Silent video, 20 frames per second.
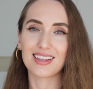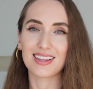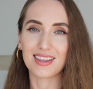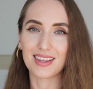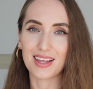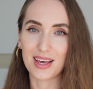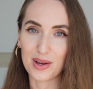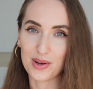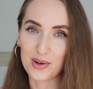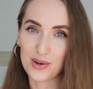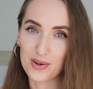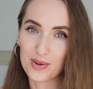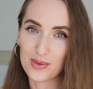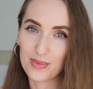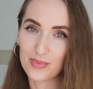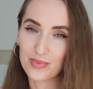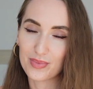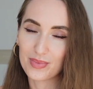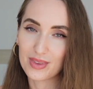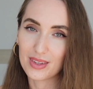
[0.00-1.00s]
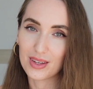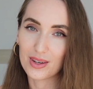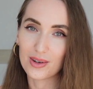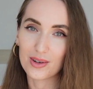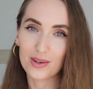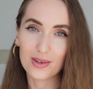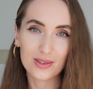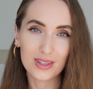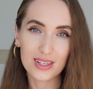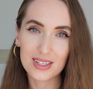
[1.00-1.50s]
Lego.
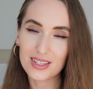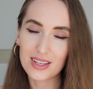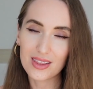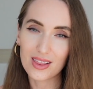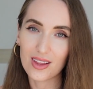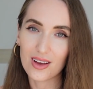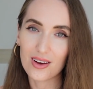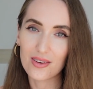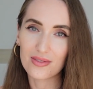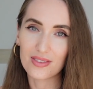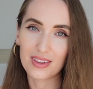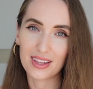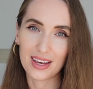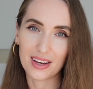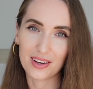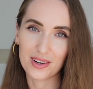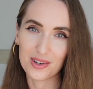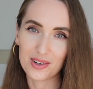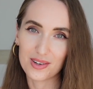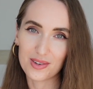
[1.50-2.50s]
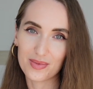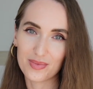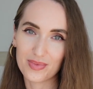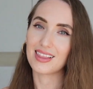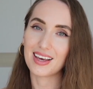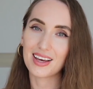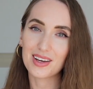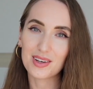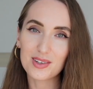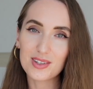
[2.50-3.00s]
Who doesn't love Lego?
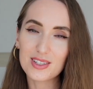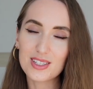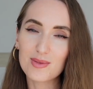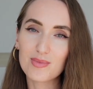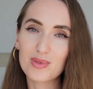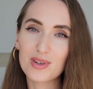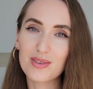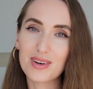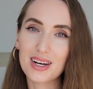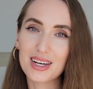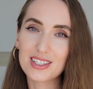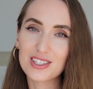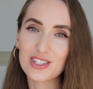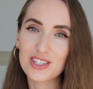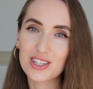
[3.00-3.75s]
Legos provide